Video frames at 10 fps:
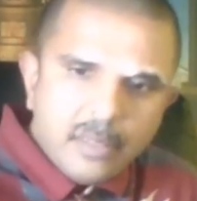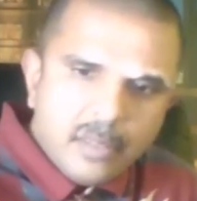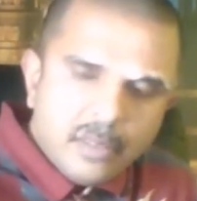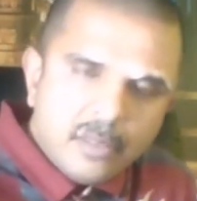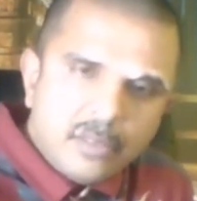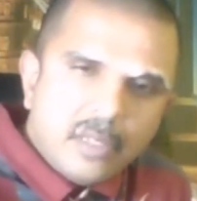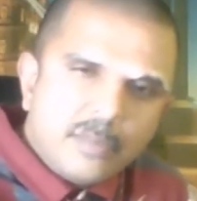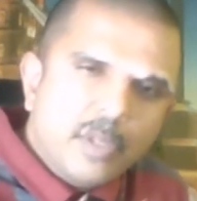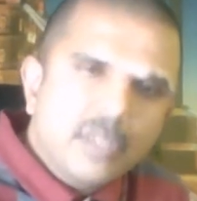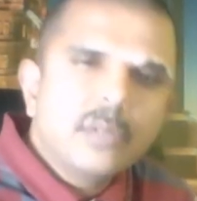The stock
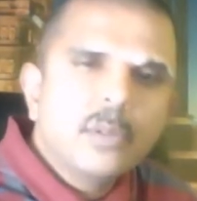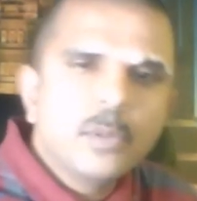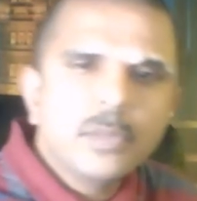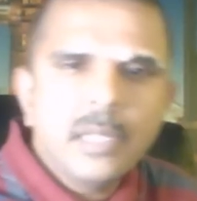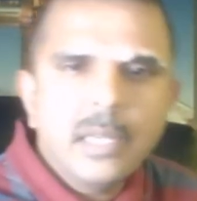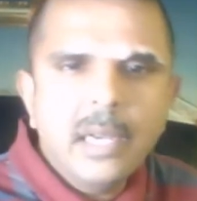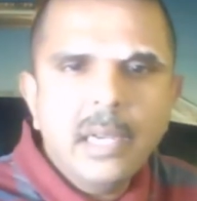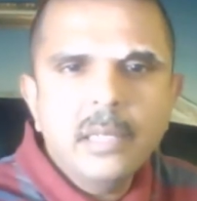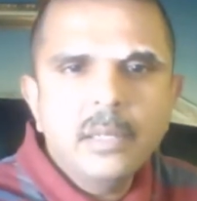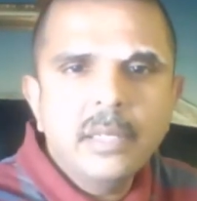market grows
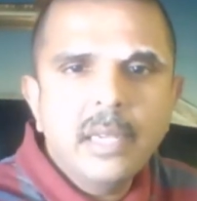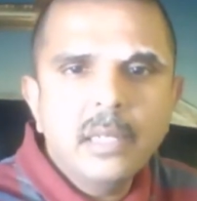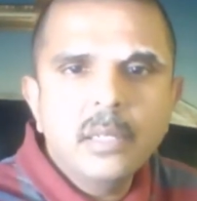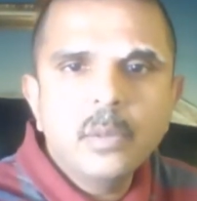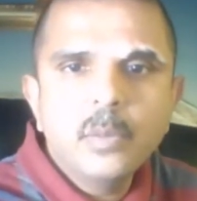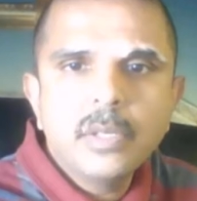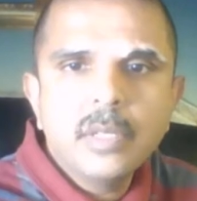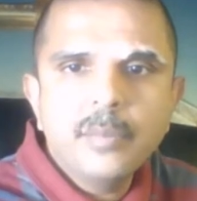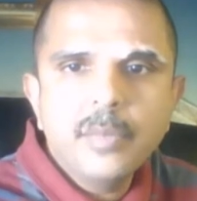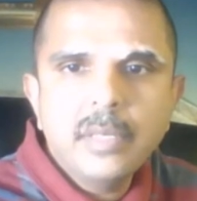higher and higher with
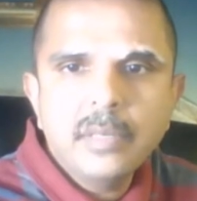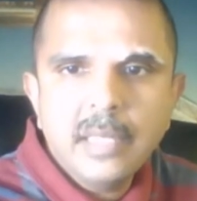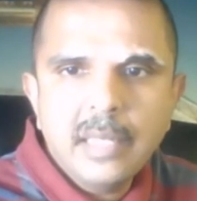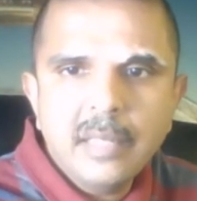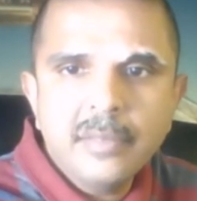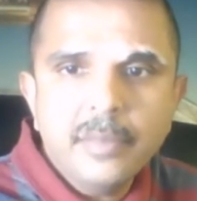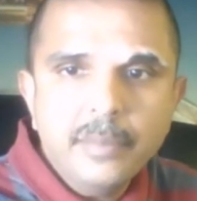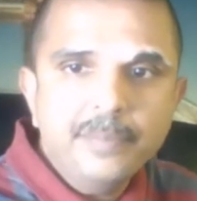companies that have